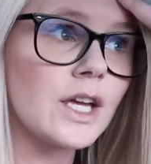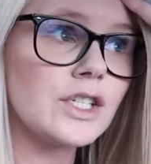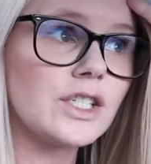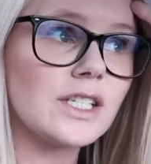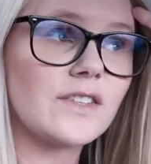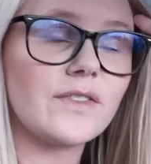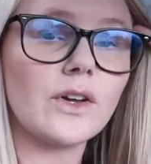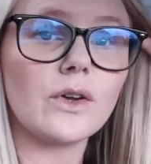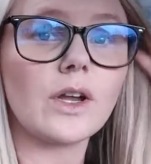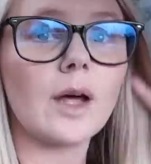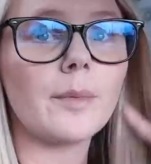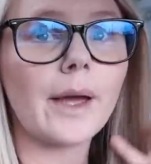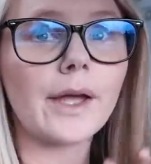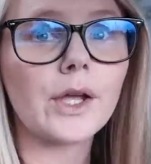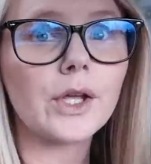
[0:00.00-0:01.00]
just filled
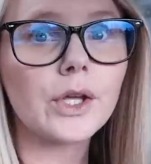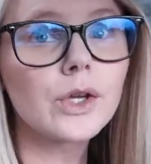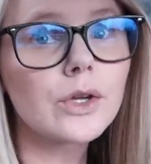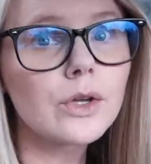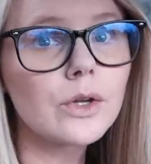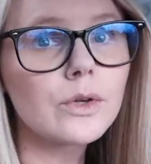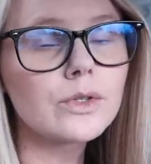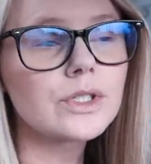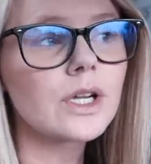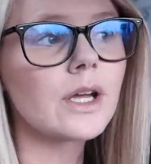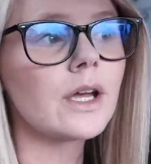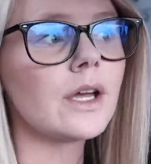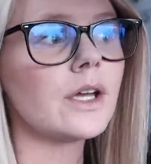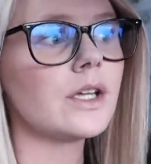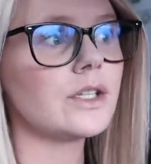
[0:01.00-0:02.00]
up a huge
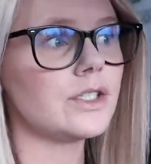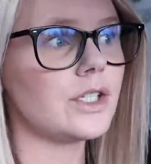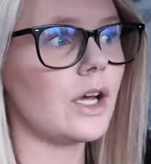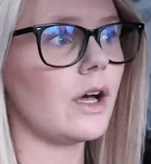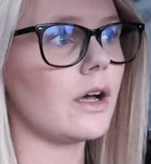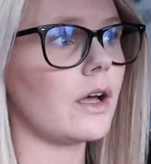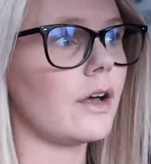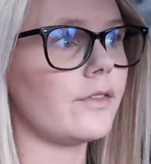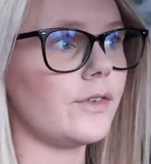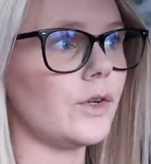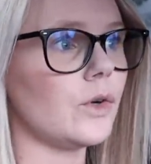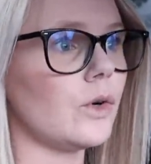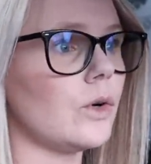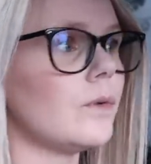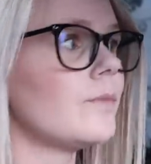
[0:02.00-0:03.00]
jug of
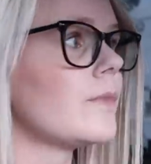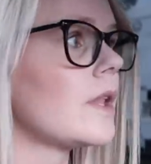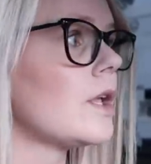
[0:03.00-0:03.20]
fuel.